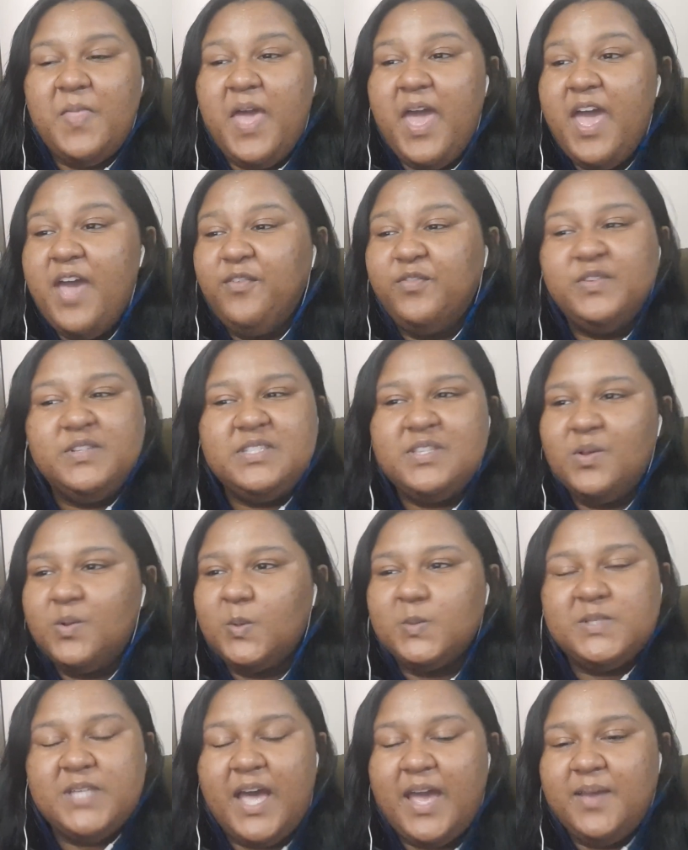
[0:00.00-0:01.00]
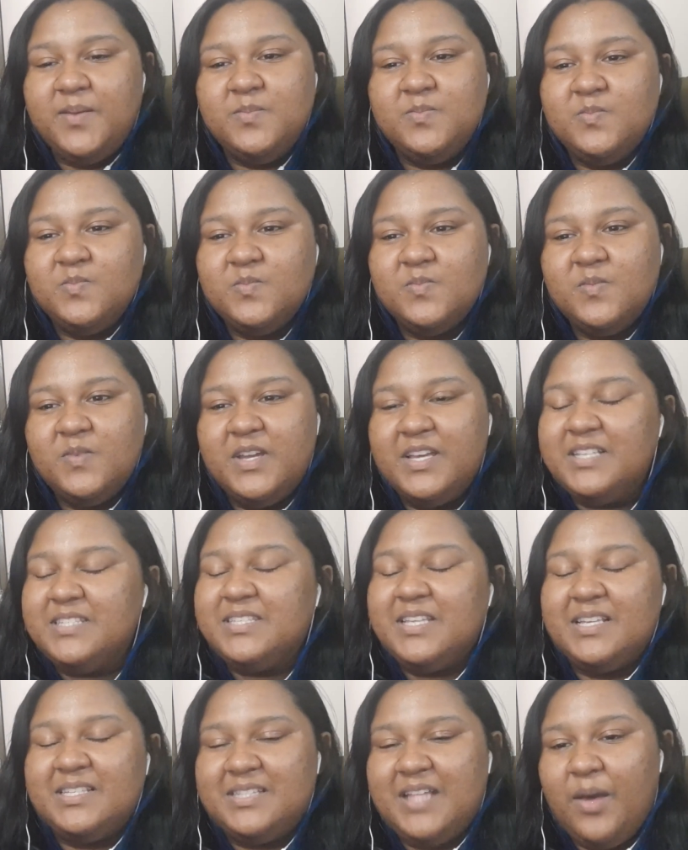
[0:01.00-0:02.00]
Every single time he
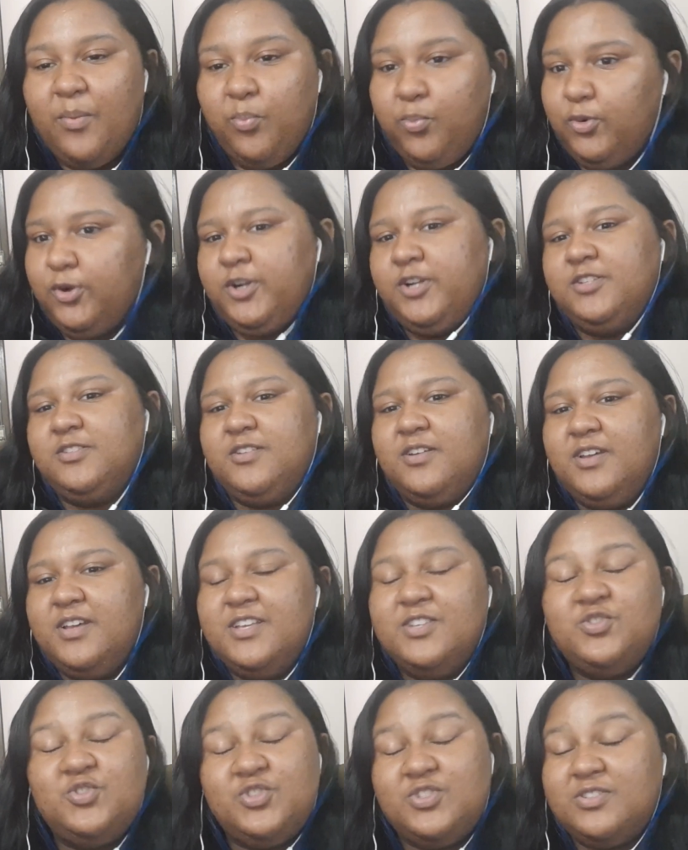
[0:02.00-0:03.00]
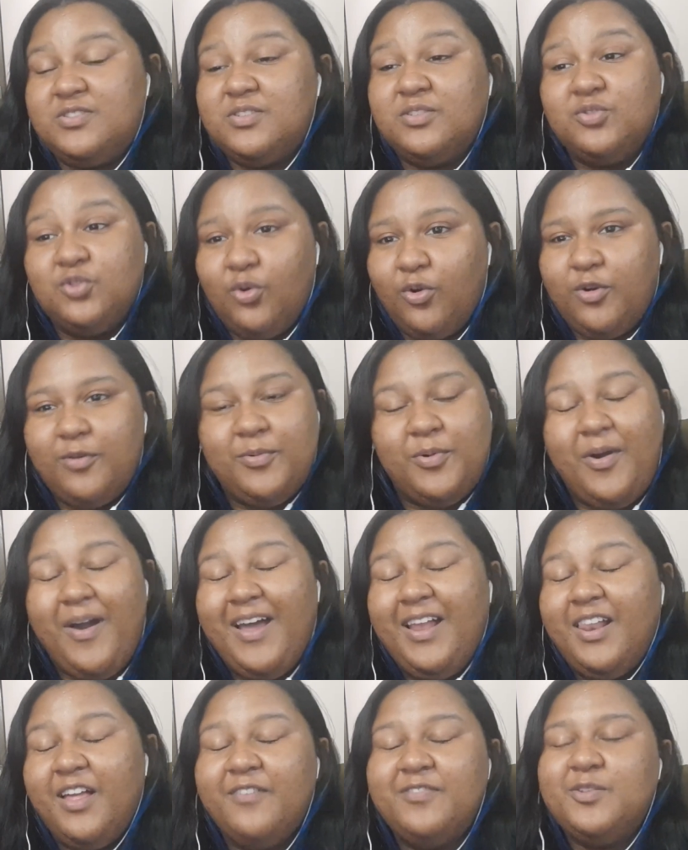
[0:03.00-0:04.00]
says that word, it's just adorable. I
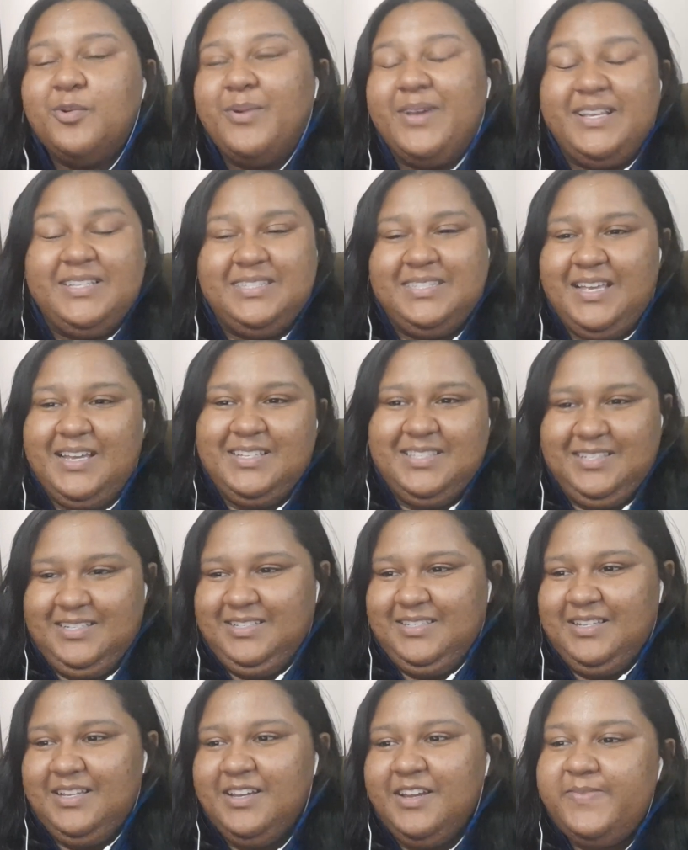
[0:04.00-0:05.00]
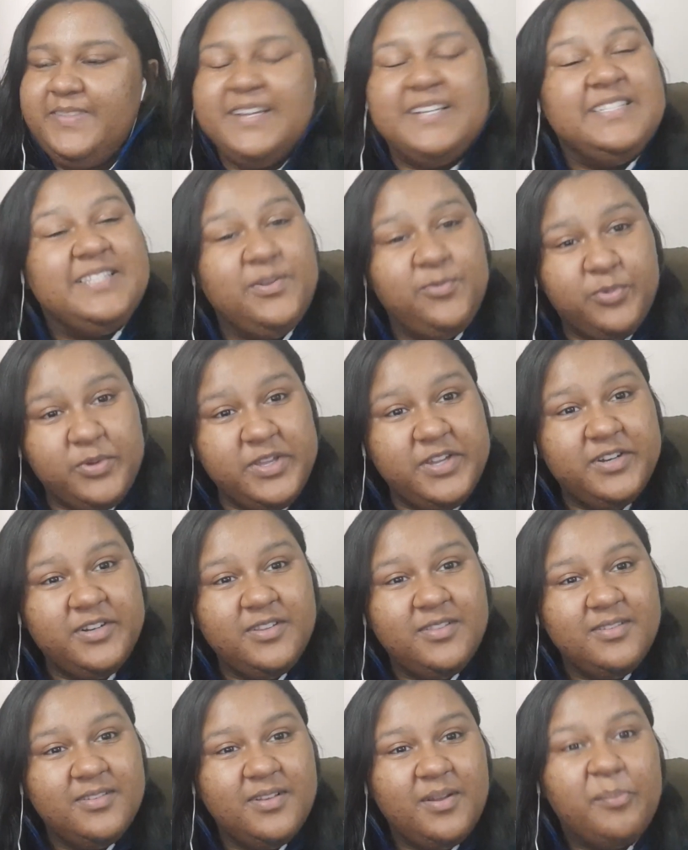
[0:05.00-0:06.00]
love the way he says it. Is it
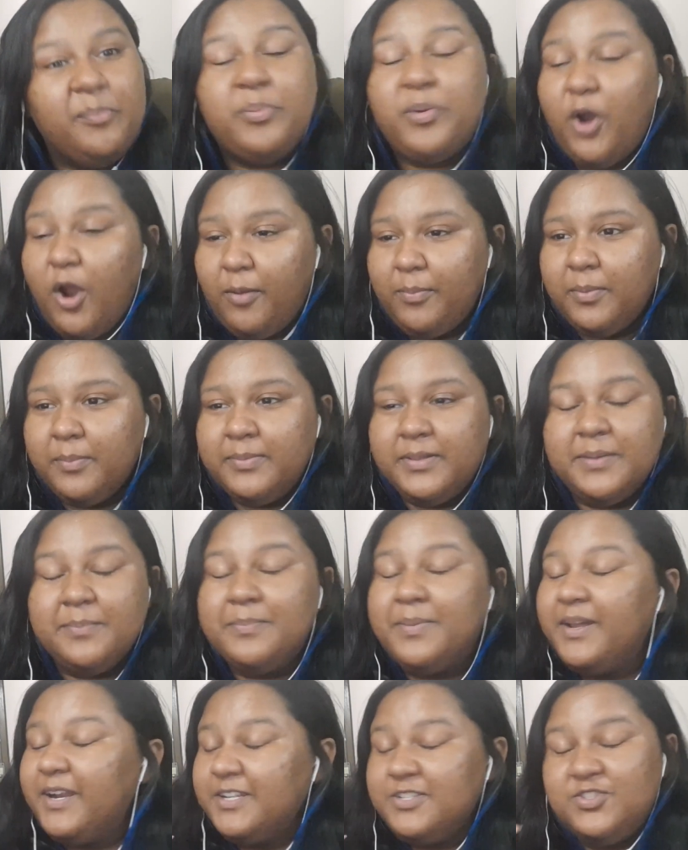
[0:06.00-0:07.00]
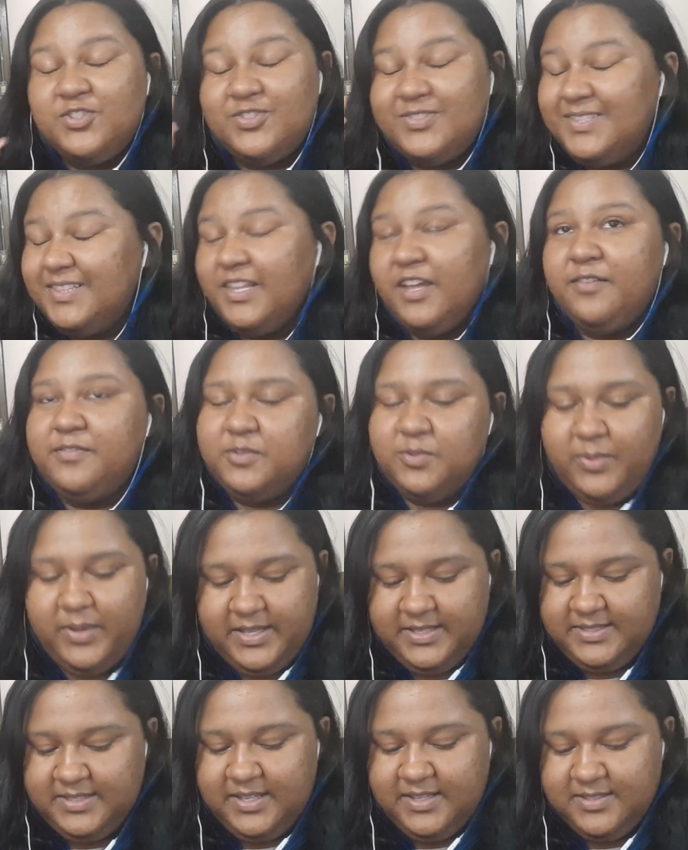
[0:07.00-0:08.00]
weird? Probably, but I love the way
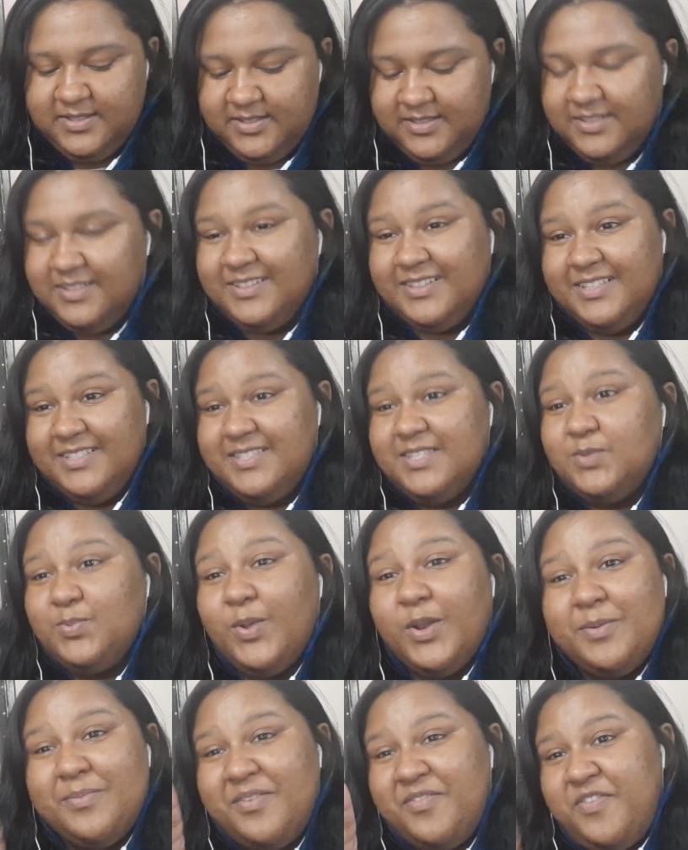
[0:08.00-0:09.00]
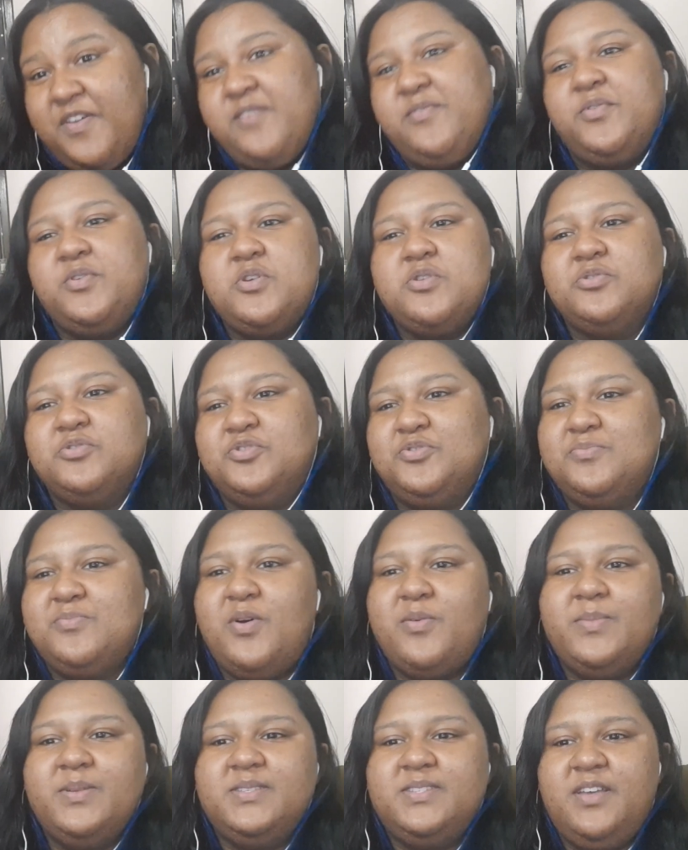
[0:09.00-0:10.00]
he says it. This is one of my favorite Yeonjun
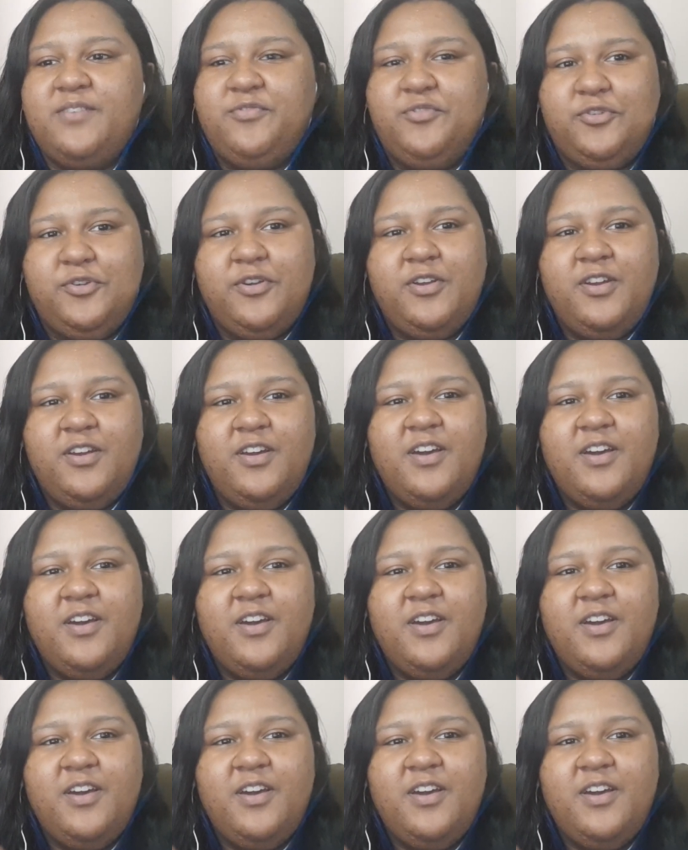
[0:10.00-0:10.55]
moments ever.